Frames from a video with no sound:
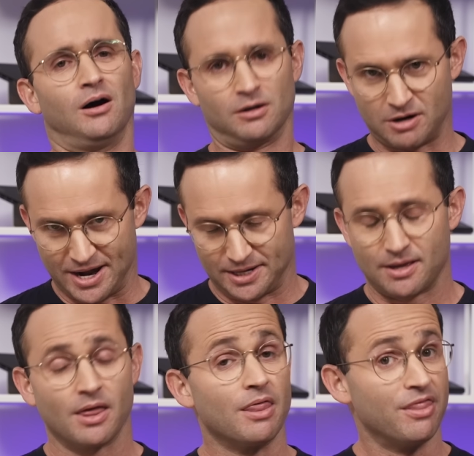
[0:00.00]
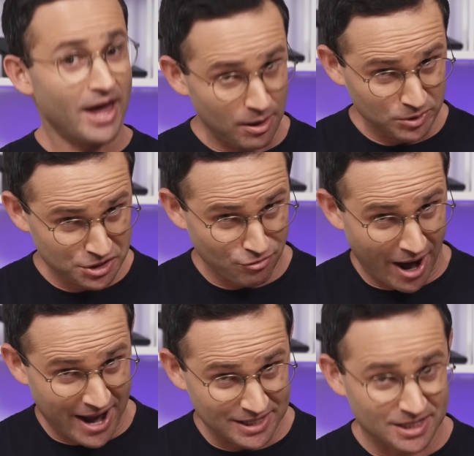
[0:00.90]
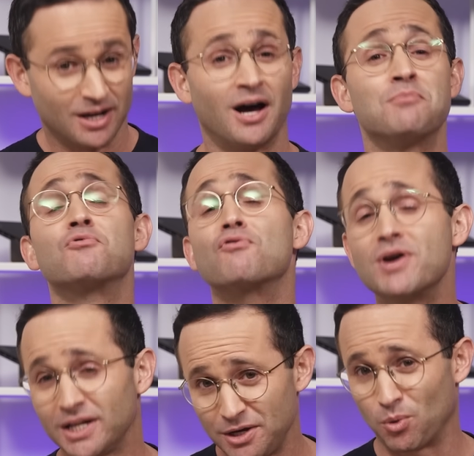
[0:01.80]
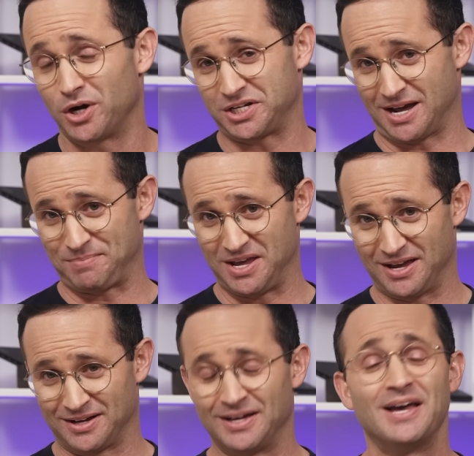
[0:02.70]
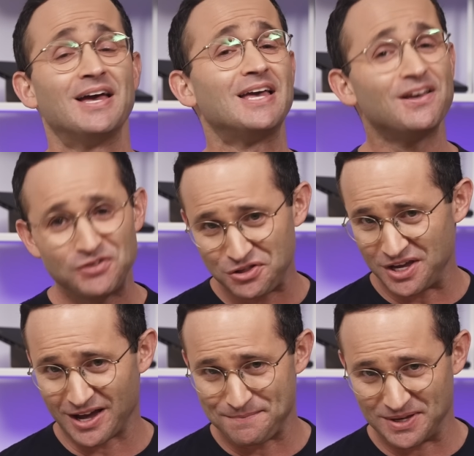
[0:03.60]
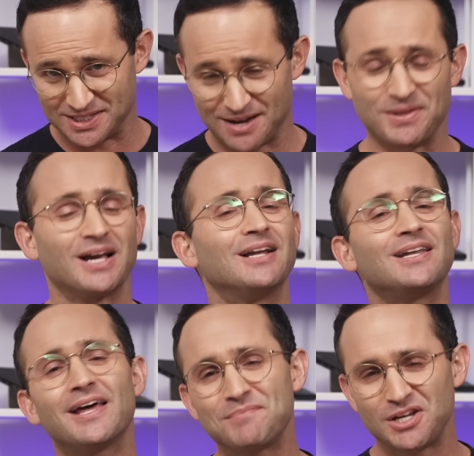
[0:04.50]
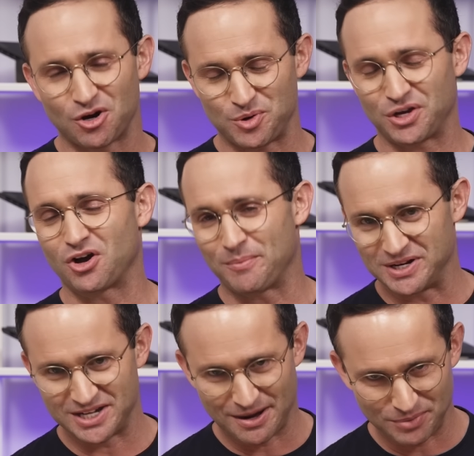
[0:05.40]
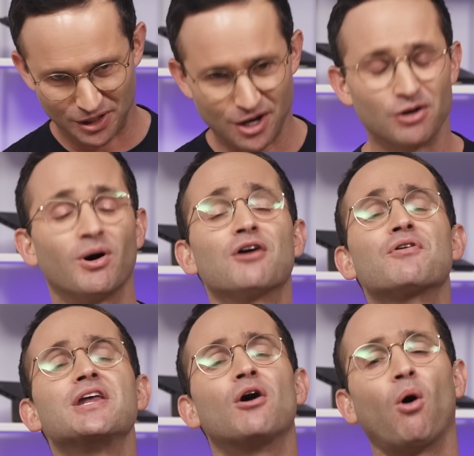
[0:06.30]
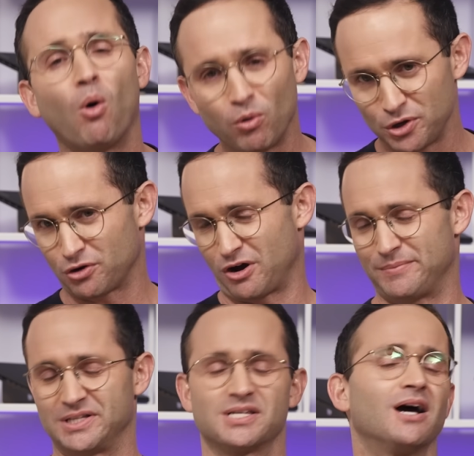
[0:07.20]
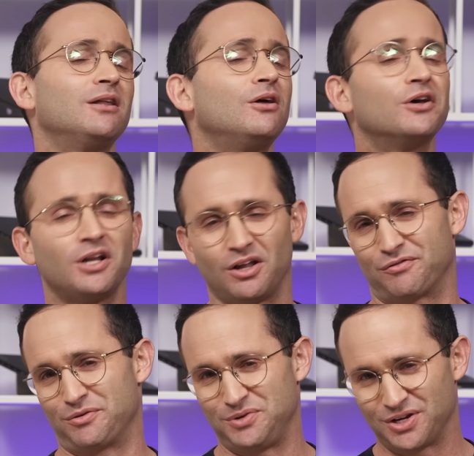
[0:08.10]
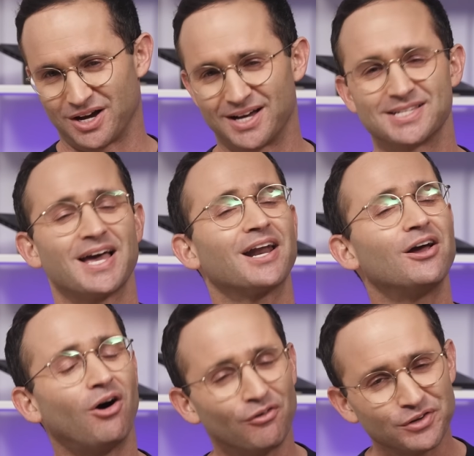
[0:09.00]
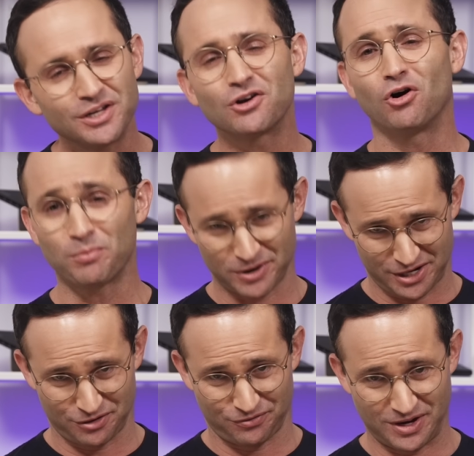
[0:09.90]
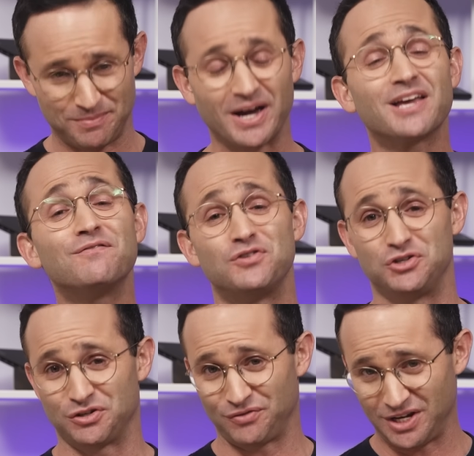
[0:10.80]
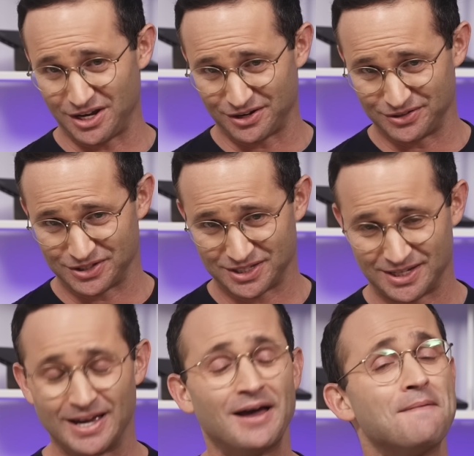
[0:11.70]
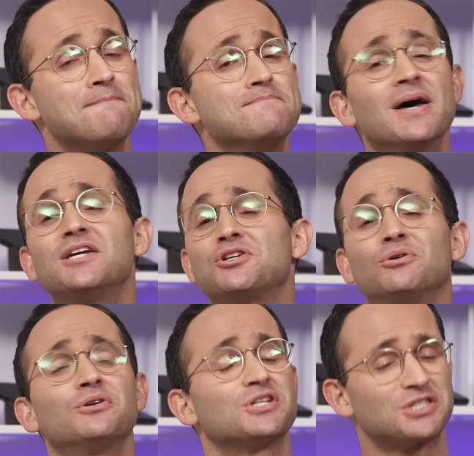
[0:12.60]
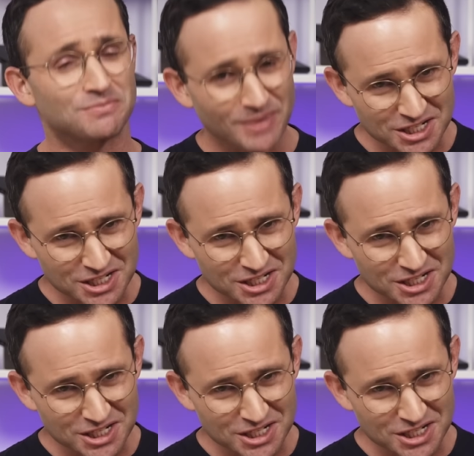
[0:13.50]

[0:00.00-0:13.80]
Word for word: Alright, that was a rant. I'm really worked up here. If you think I missed something, let me know with a comment down below. I read all your comments, I learn a lot from you guys, and I often incorporate your feedback in future videos. Make sure to smash